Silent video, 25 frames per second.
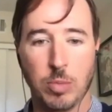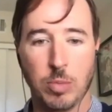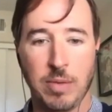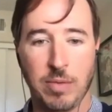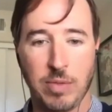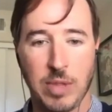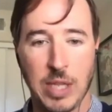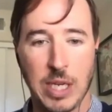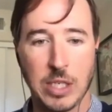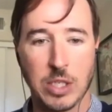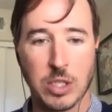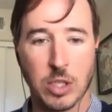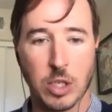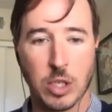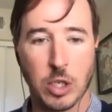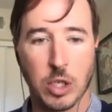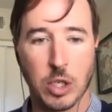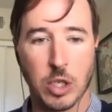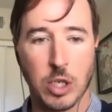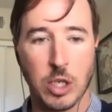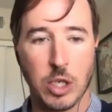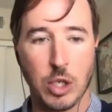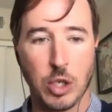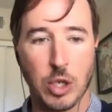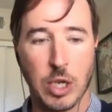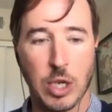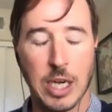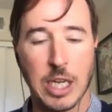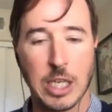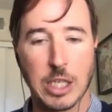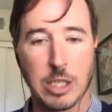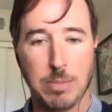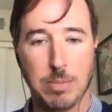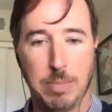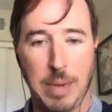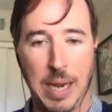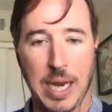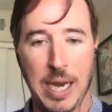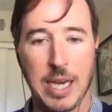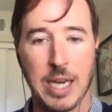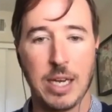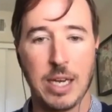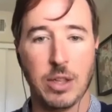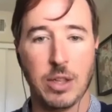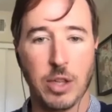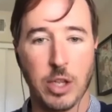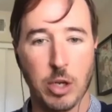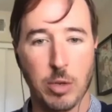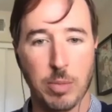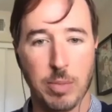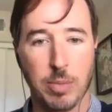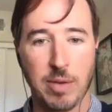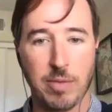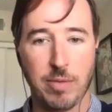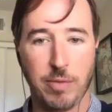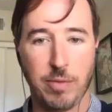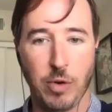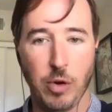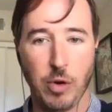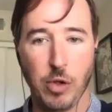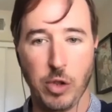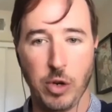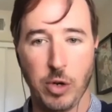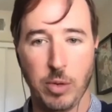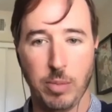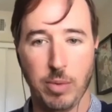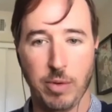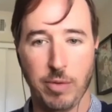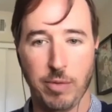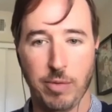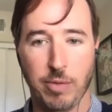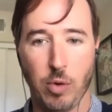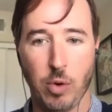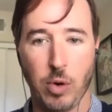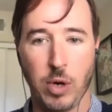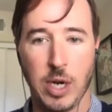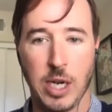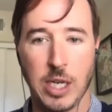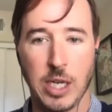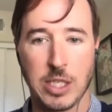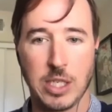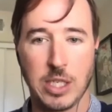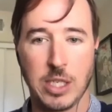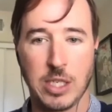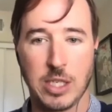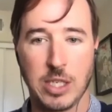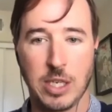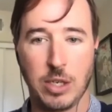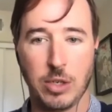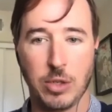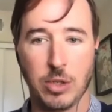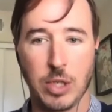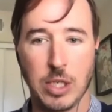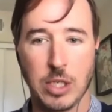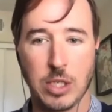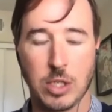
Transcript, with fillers: if things look good, you can expand it a little bit further before necessarily.